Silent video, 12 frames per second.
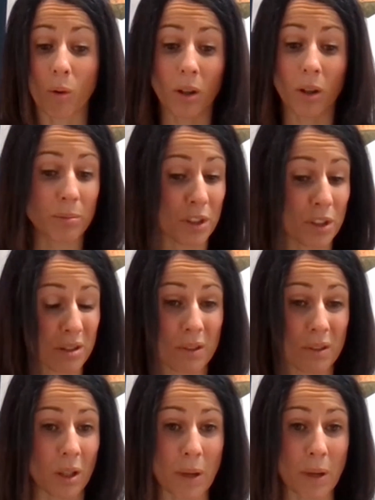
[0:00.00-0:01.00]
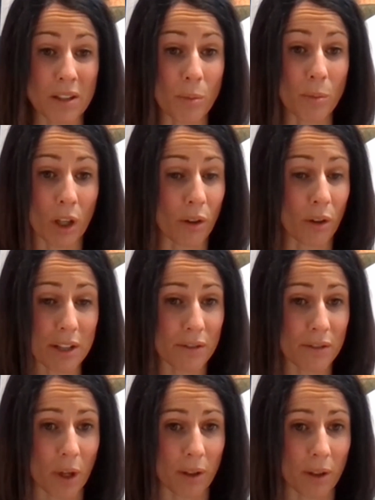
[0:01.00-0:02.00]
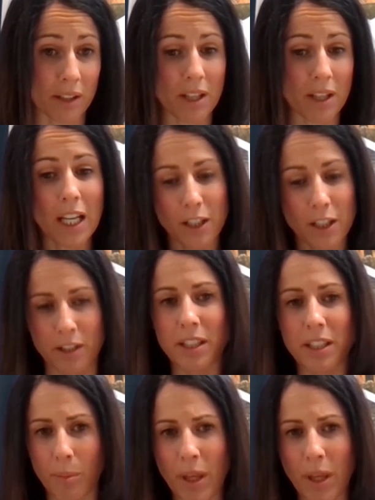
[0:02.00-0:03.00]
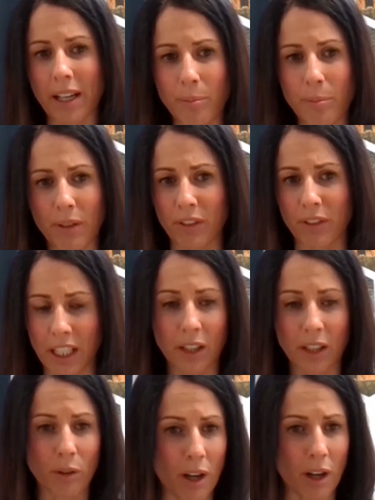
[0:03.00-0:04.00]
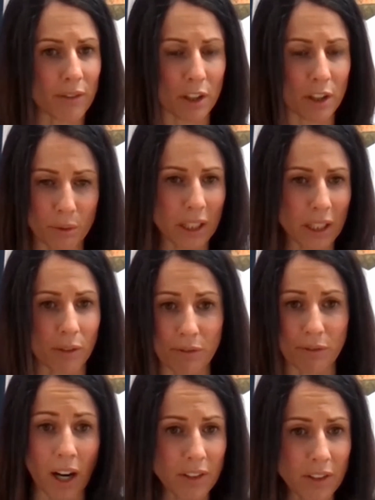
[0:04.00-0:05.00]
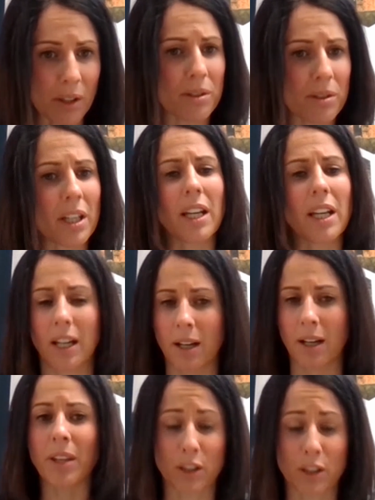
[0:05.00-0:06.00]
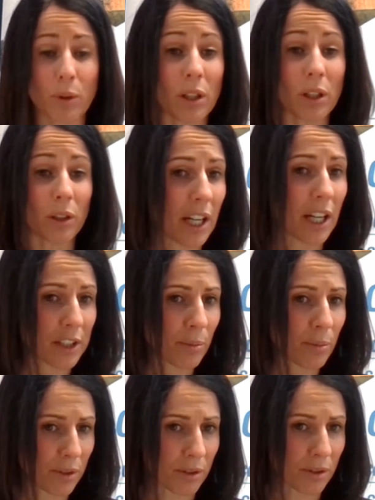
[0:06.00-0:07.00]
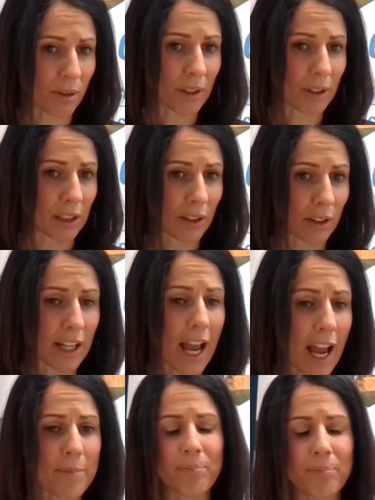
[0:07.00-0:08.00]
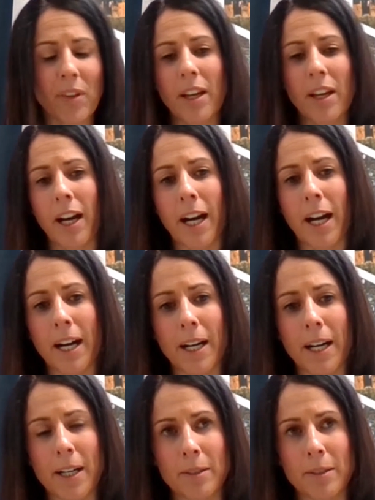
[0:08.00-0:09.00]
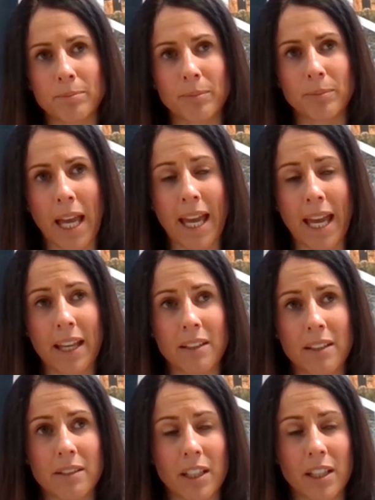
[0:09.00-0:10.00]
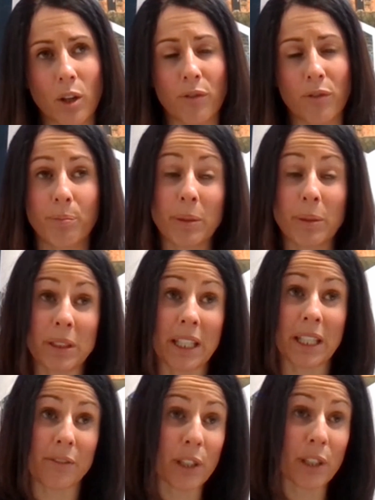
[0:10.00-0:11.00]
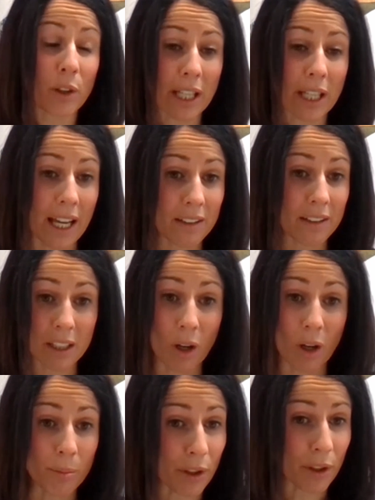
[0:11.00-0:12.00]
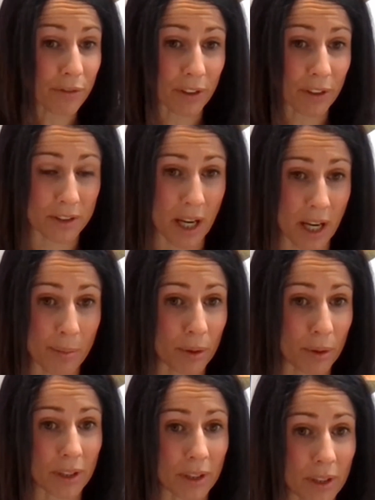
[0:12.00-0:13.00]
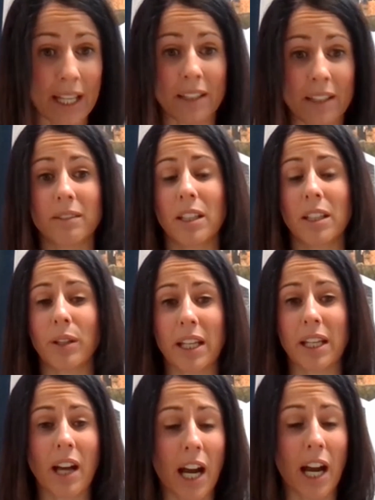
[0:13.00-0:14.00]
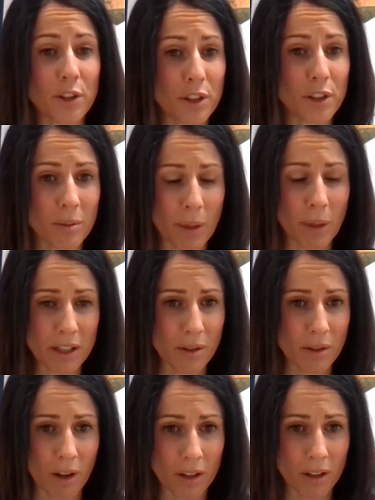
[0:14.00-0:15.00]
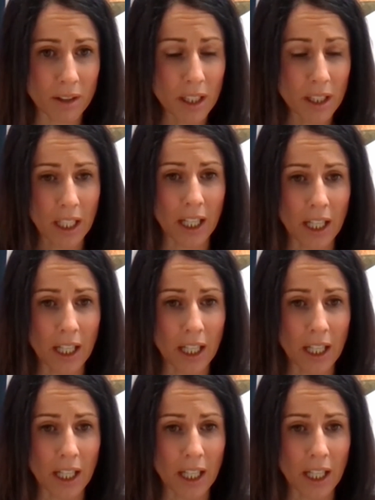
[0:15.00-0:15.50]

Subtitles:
or just based on more aggressive targets, to step that up every year or every 3 or 5 years, that's what a lot of customers are certainly looking at. But then if we look at Alberta, for example, and getting hydrogen based on